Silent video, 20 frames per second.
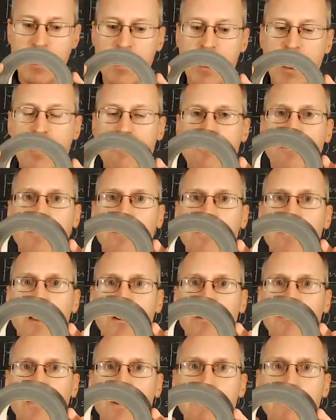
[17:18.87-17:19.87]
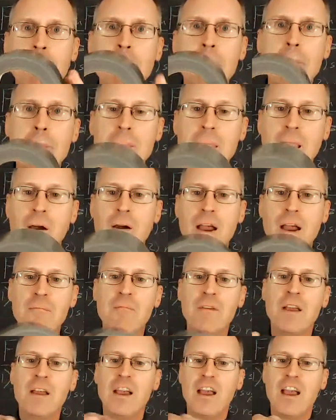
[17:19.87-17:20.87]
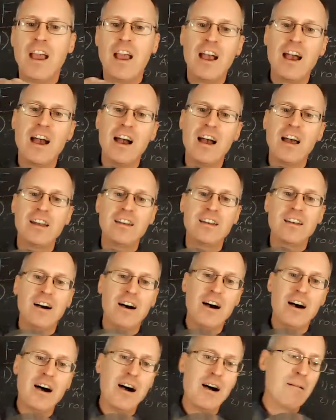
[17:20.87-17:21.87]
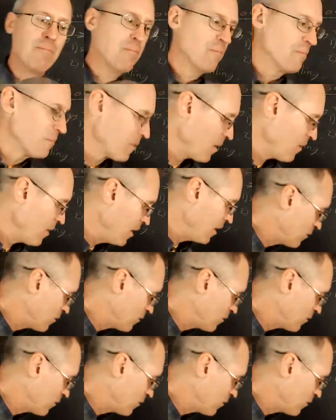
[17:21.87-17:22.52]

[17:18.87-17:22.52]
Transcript: got from the basement. All right, and all right.